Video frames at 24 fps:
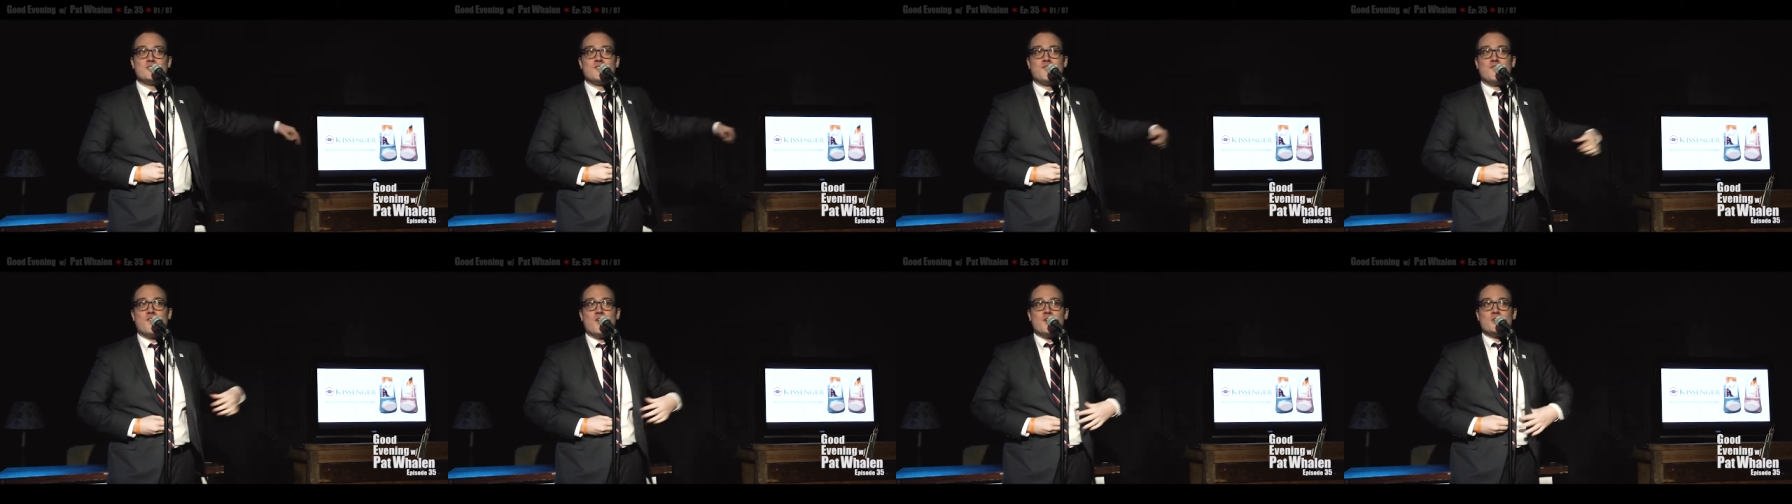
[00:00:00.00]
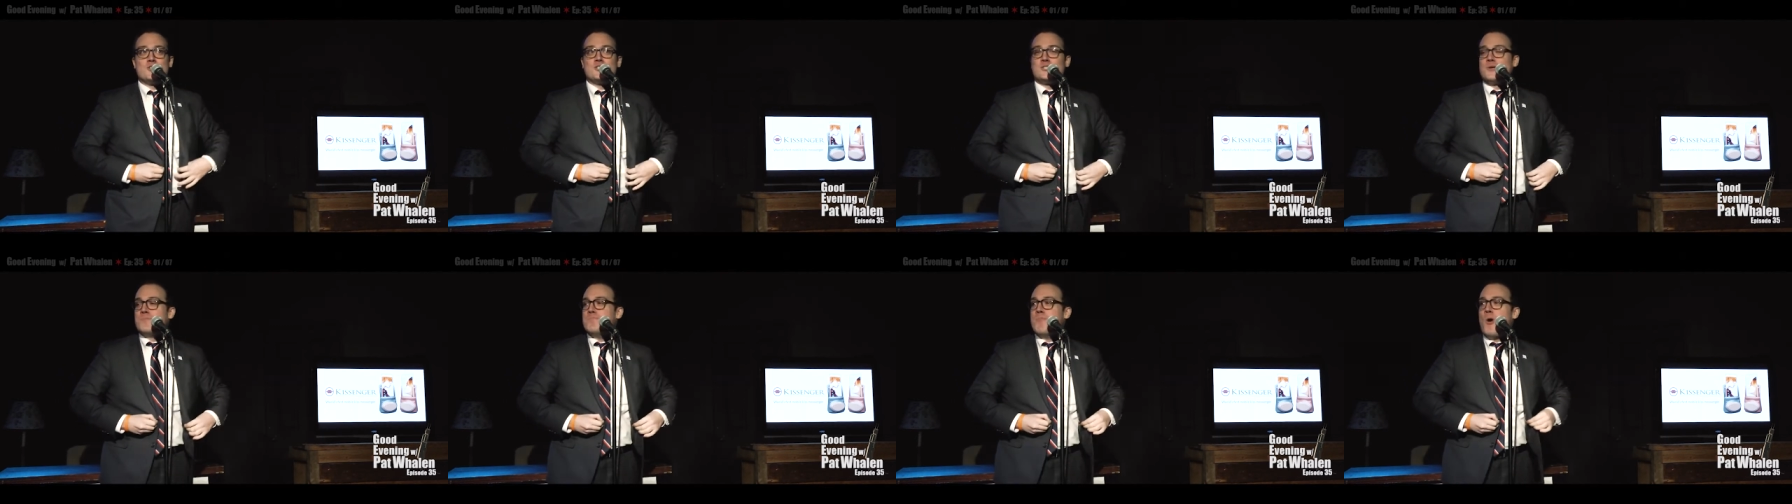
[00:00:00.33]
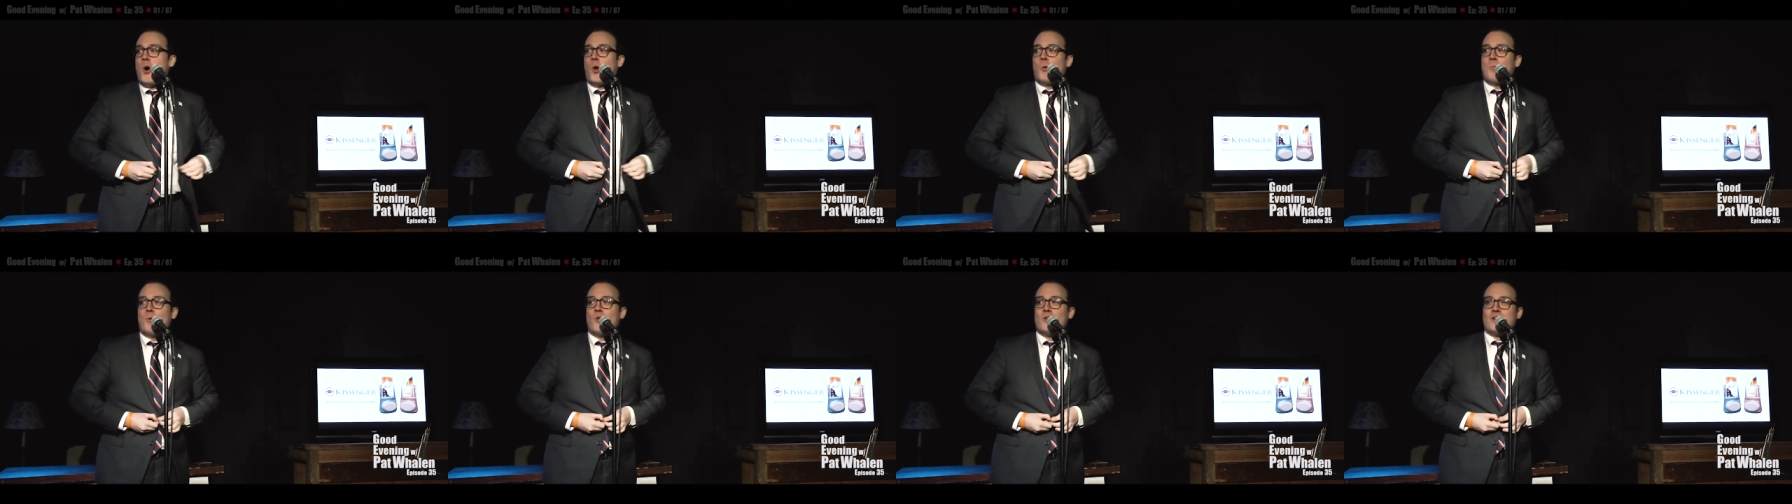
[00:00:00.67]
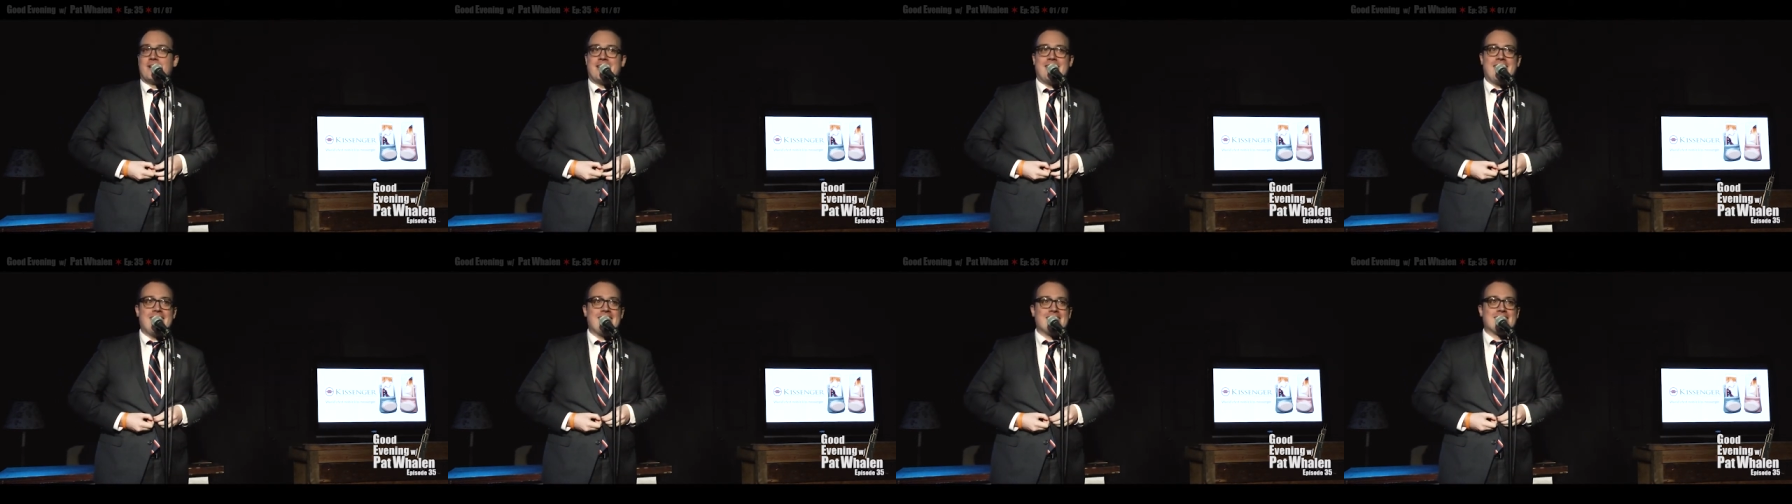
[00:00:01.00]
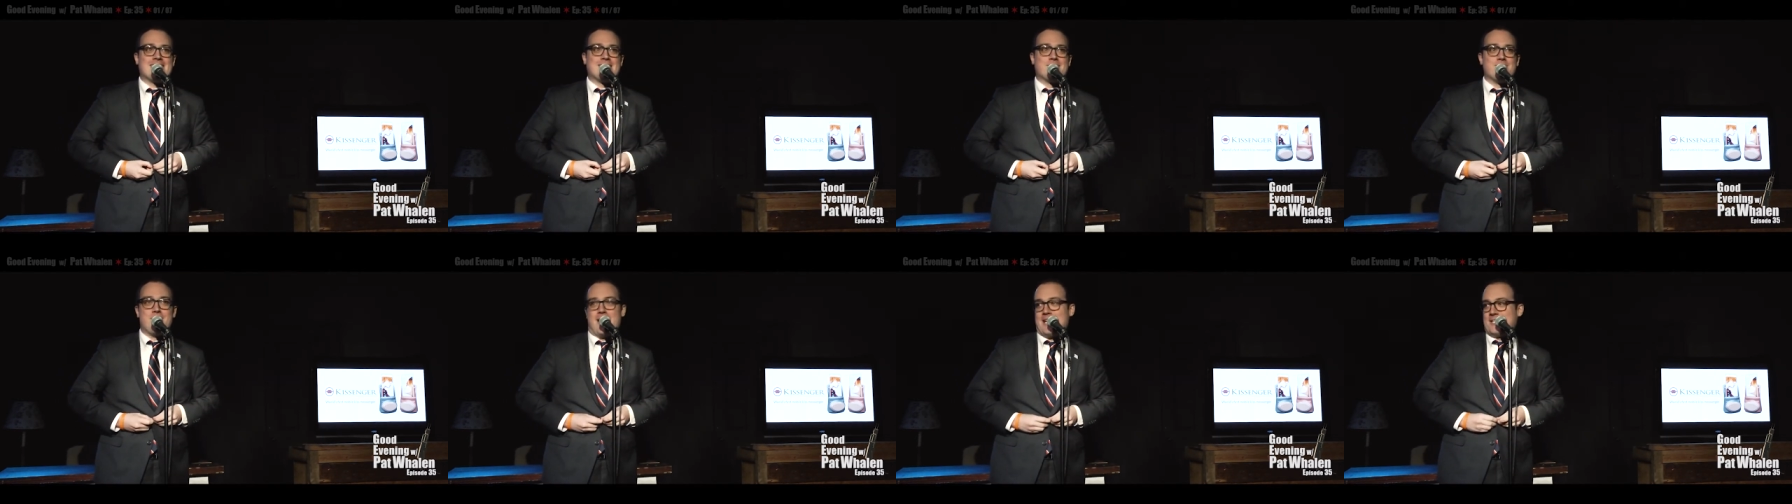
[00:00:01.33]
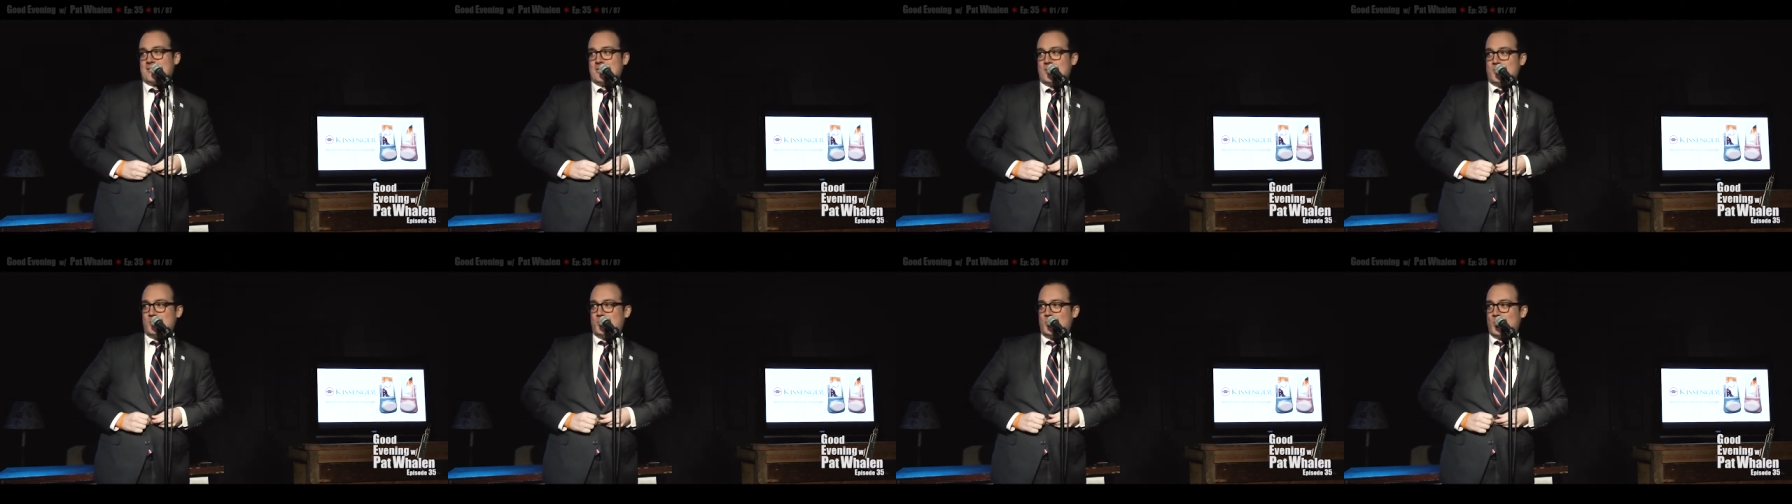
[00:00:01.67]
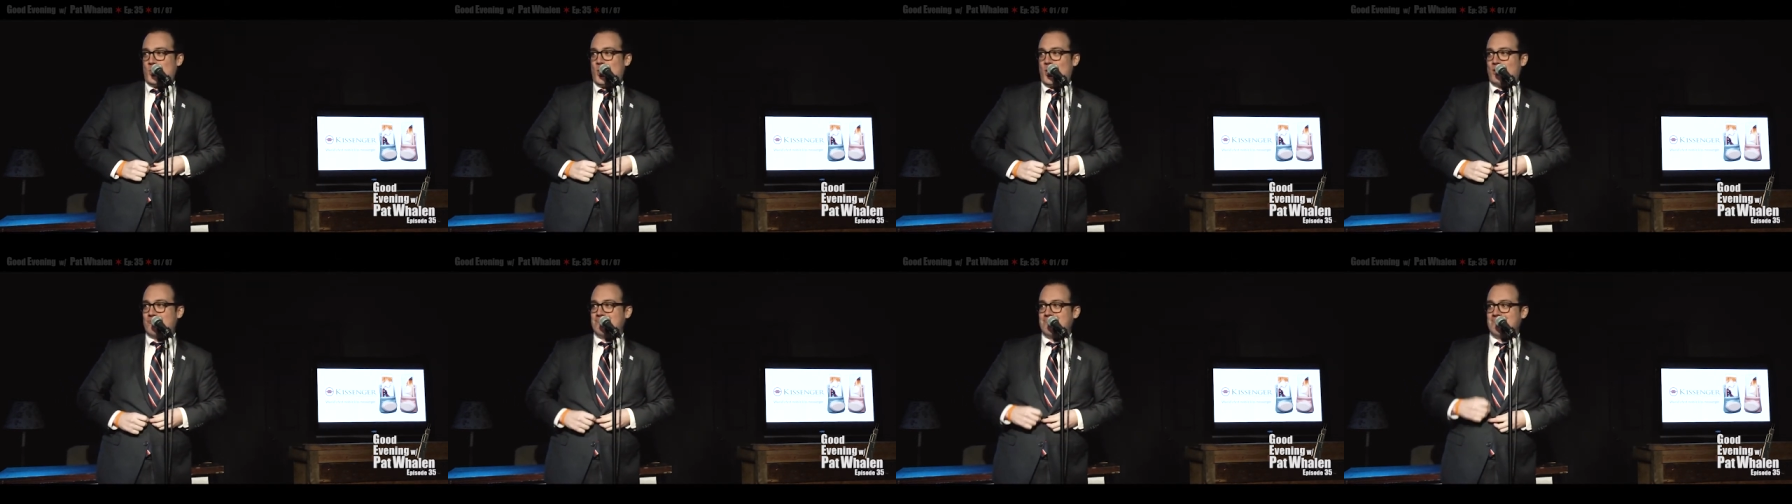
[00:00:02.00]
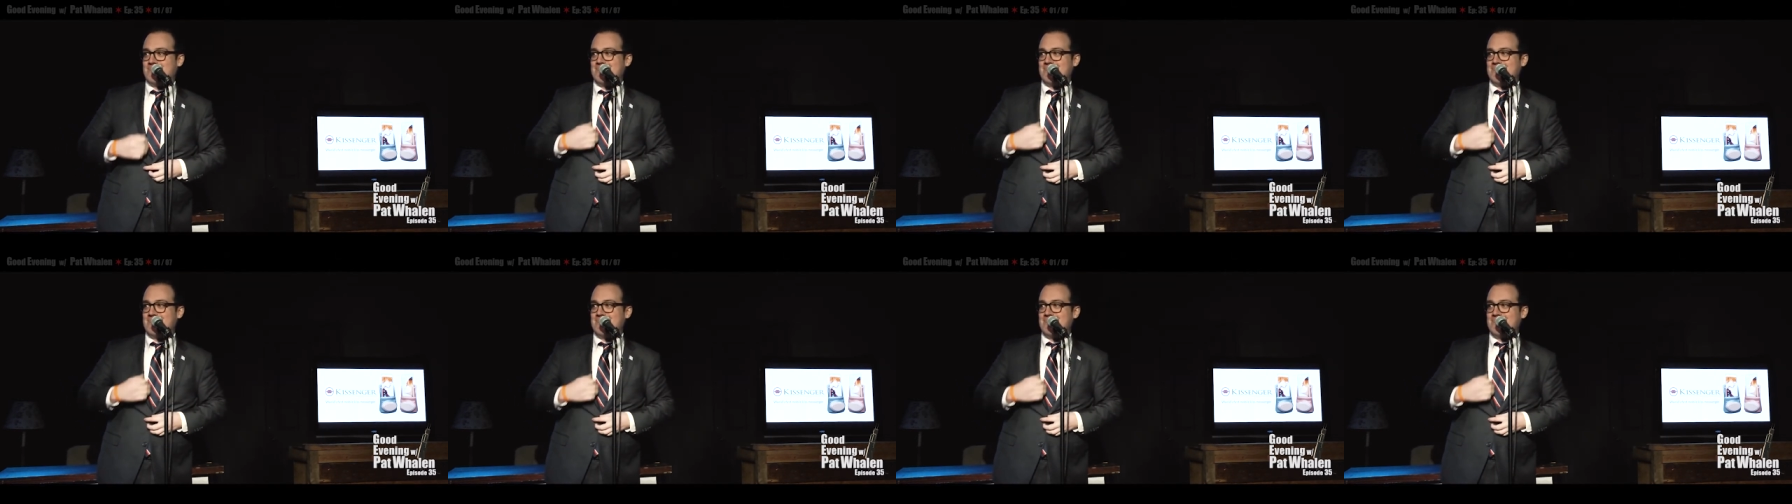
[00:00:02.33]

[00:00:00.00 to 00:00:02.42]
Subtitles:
first mobile kiss messenger.